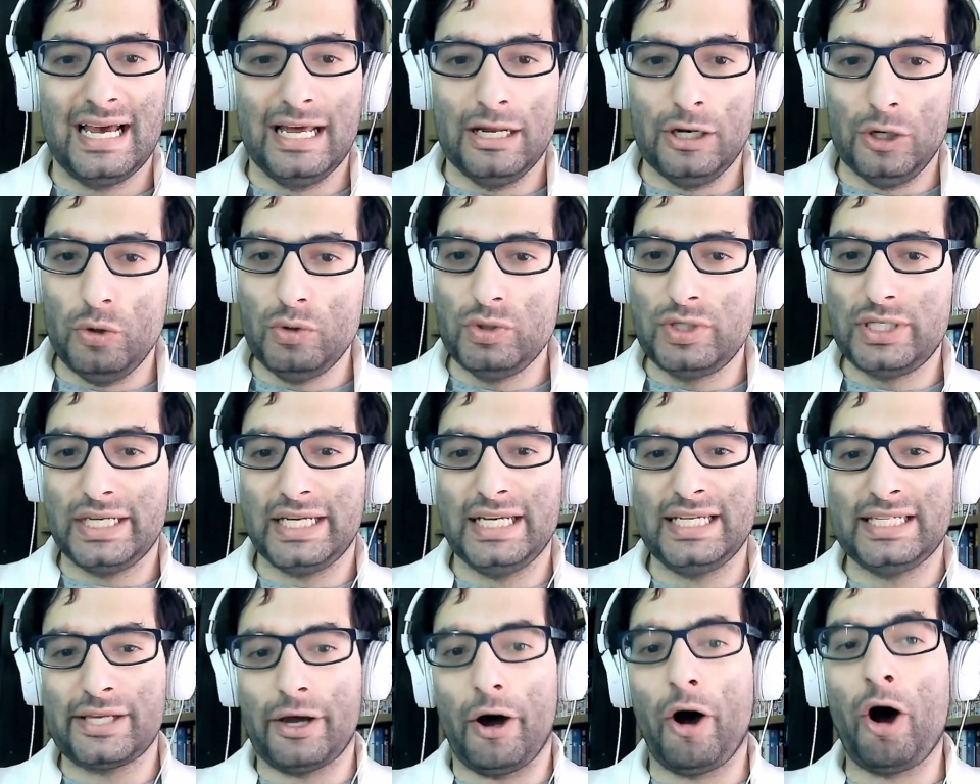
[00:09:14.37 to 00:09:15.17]
losing
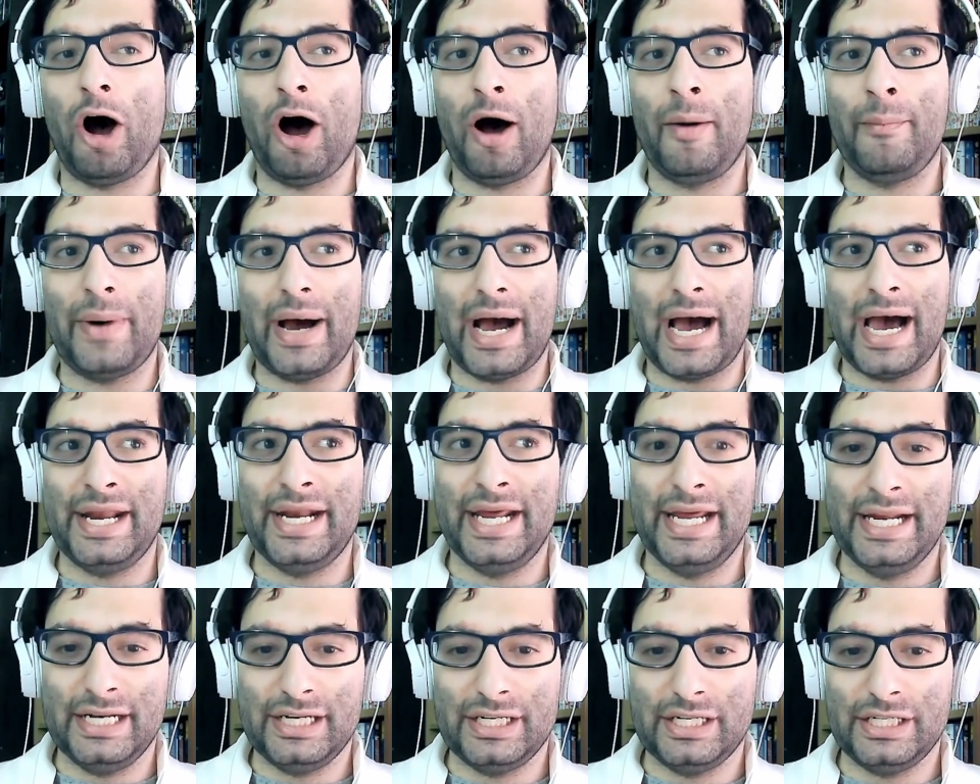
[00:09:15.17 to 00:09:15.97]
his arm, and
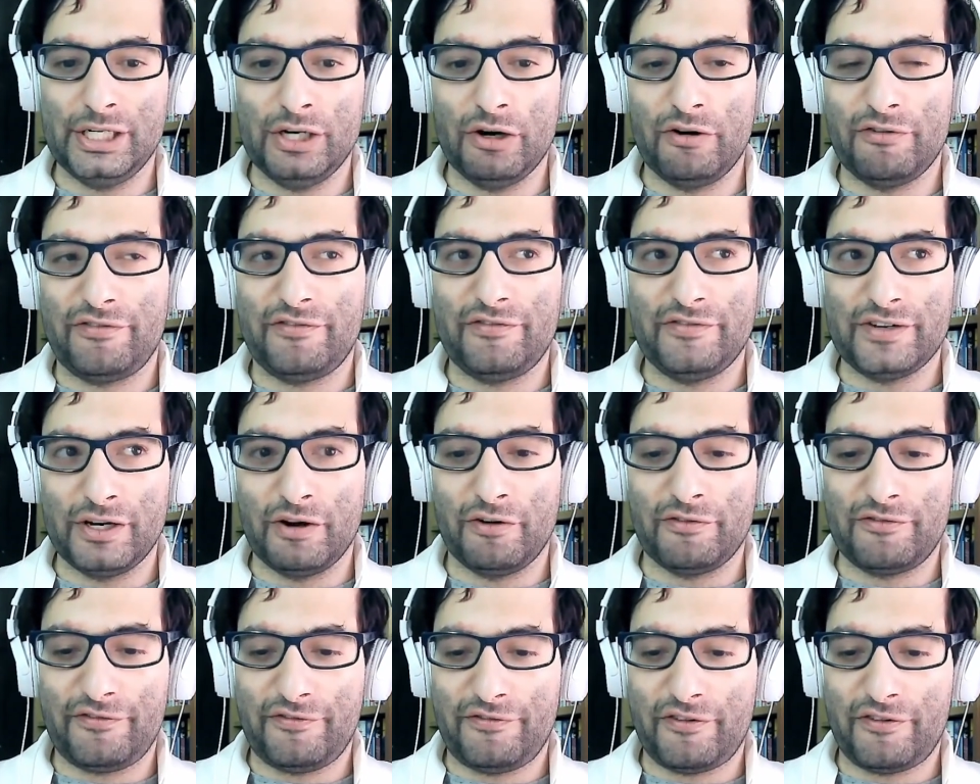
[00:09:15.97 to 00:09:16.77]
then you know, you know,